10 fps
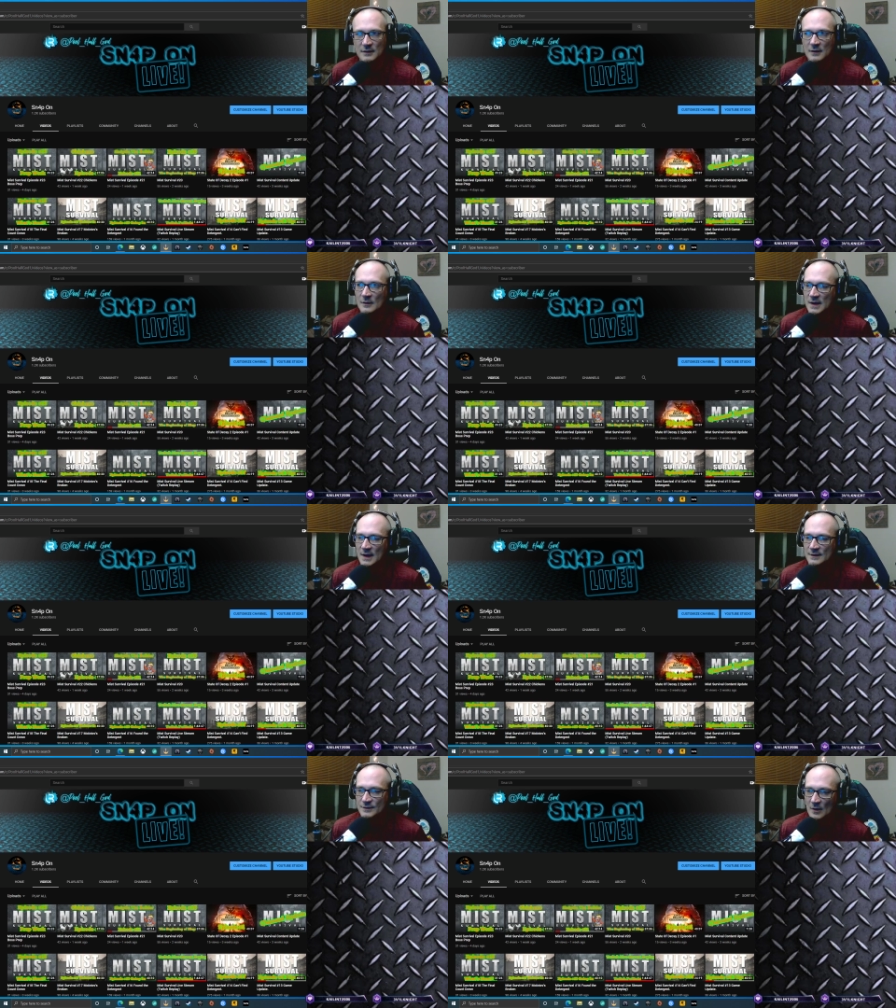
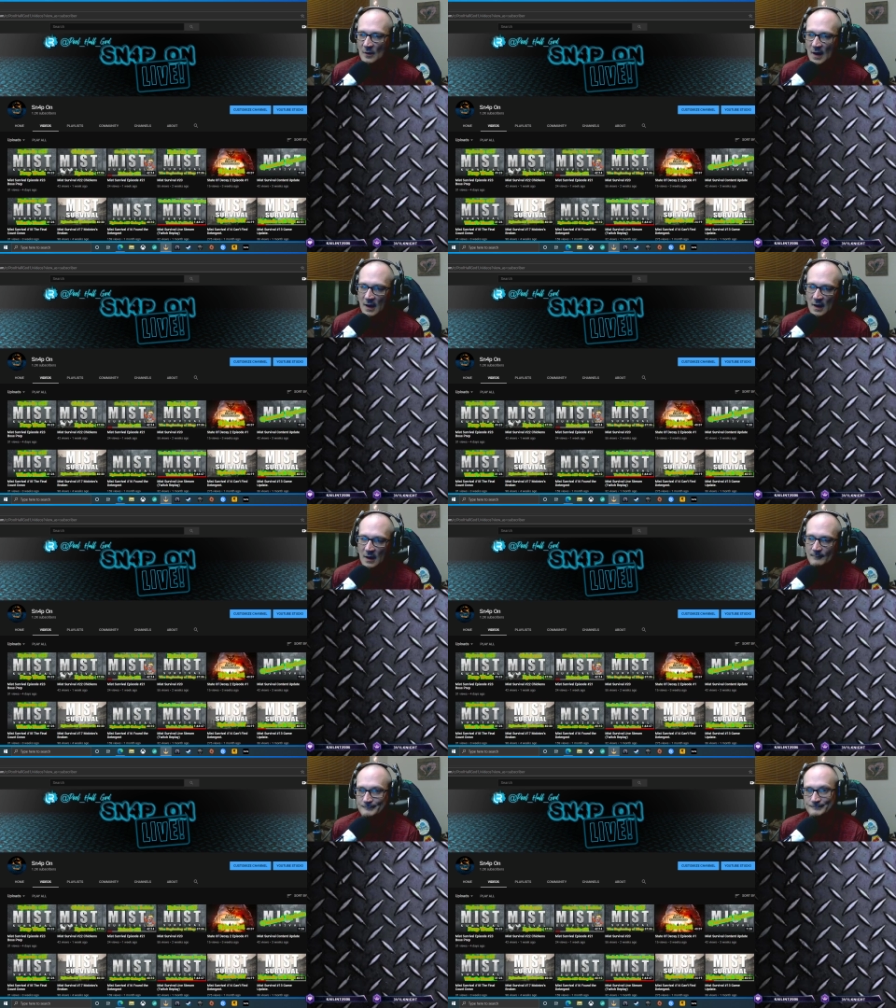Okay, so
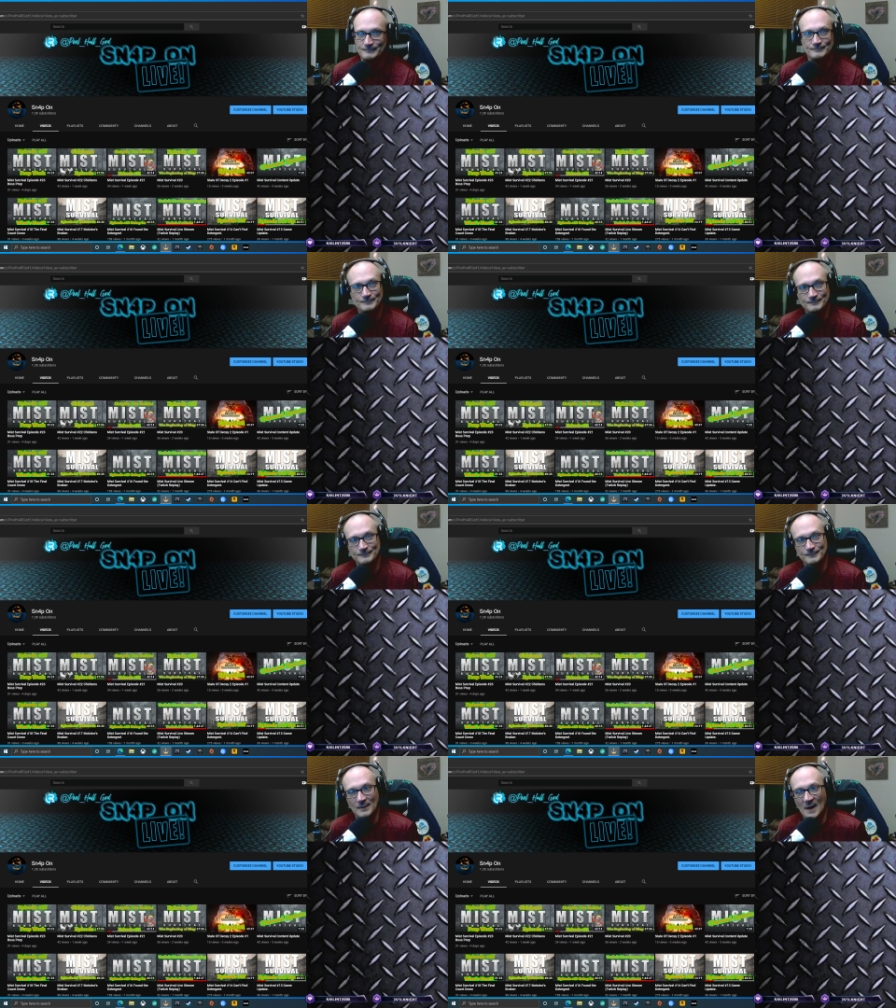uh,
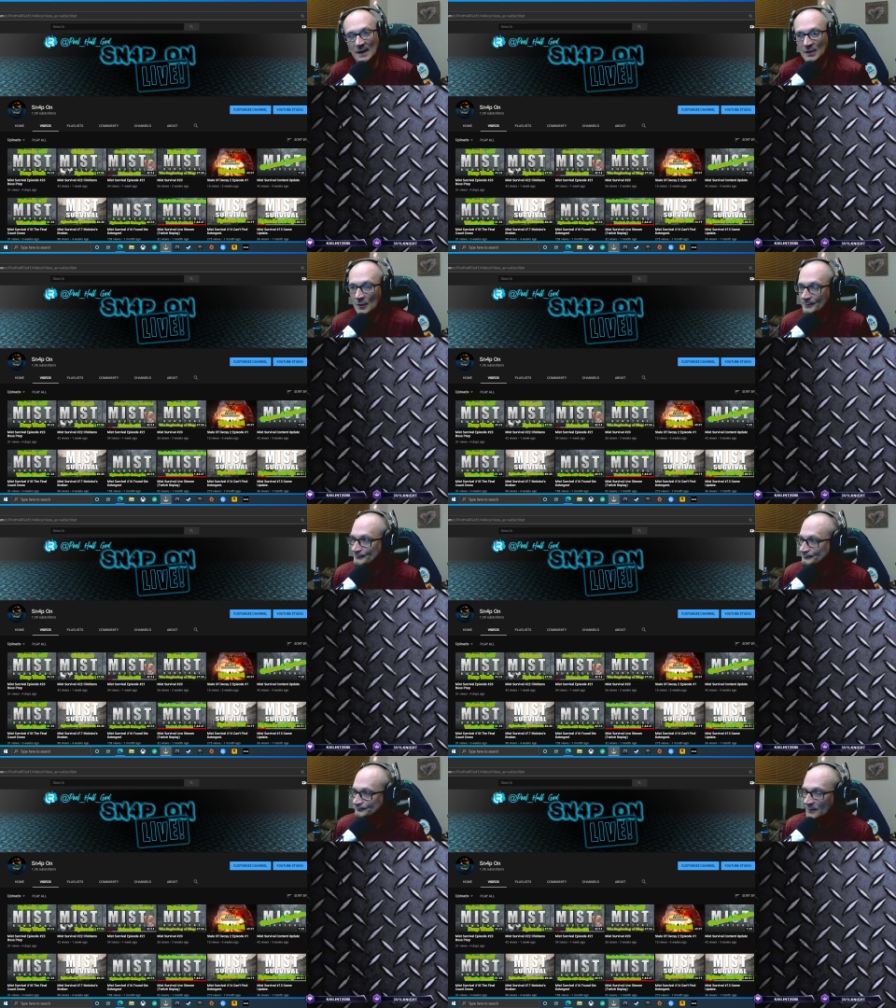I don't know.
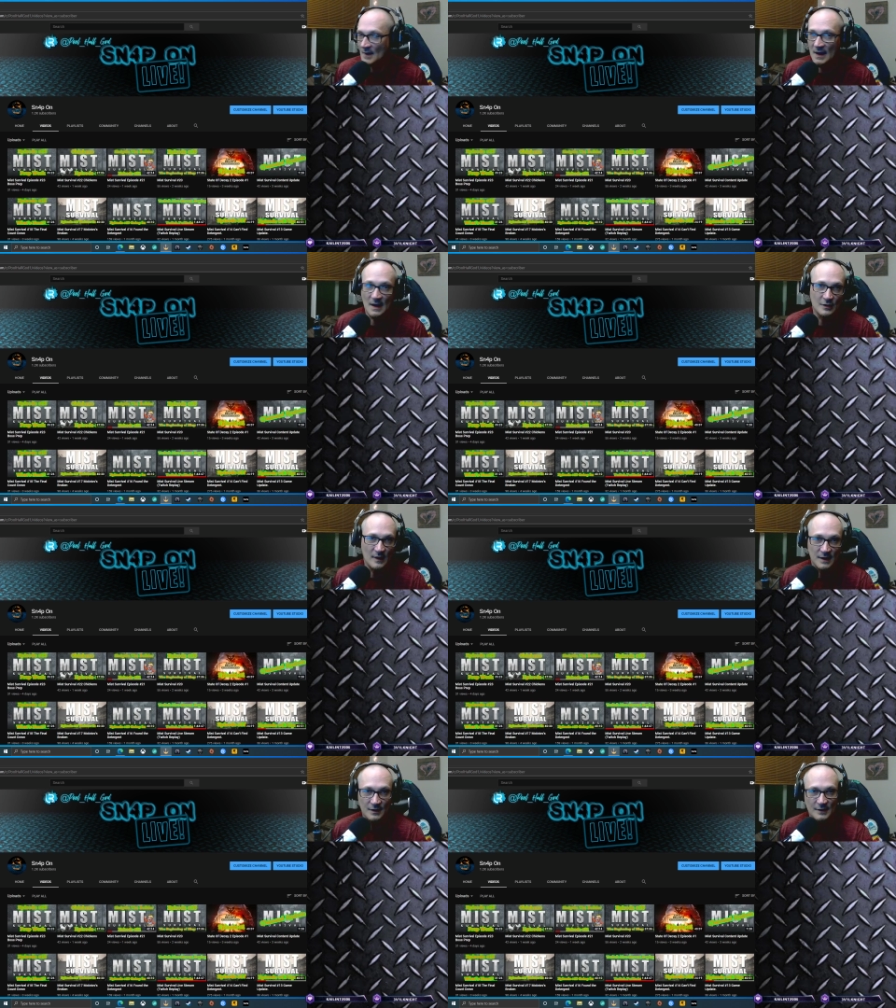I got
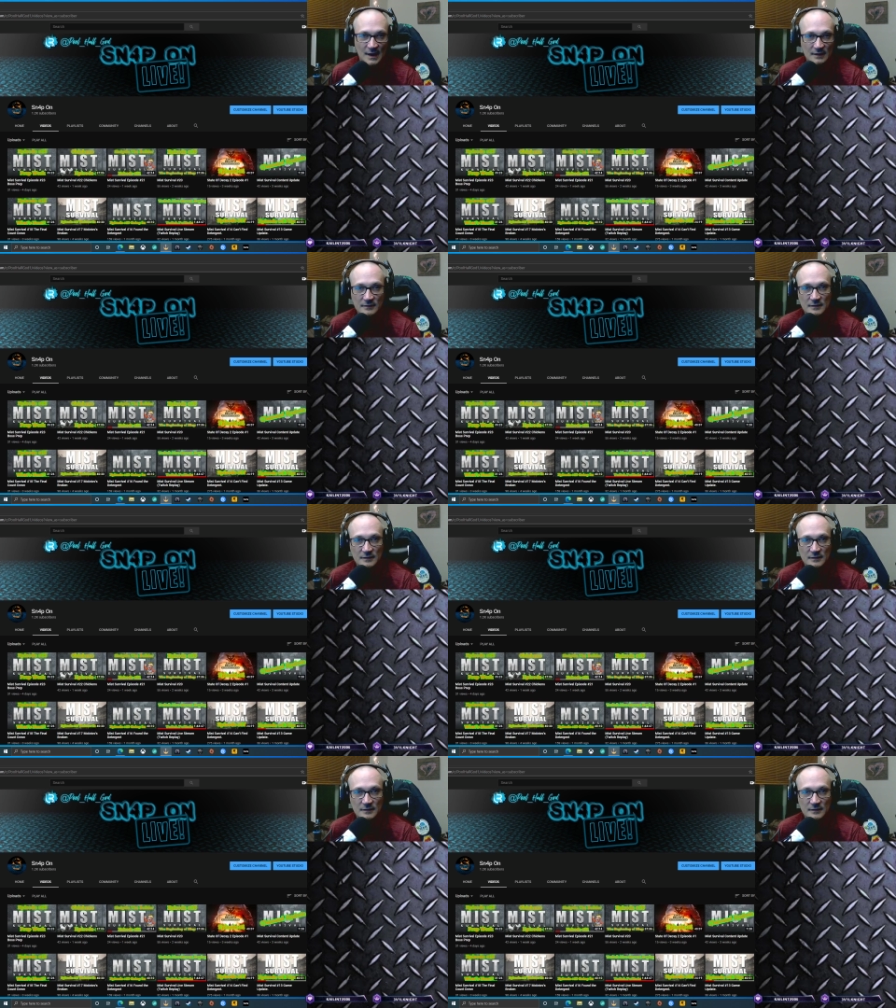great internet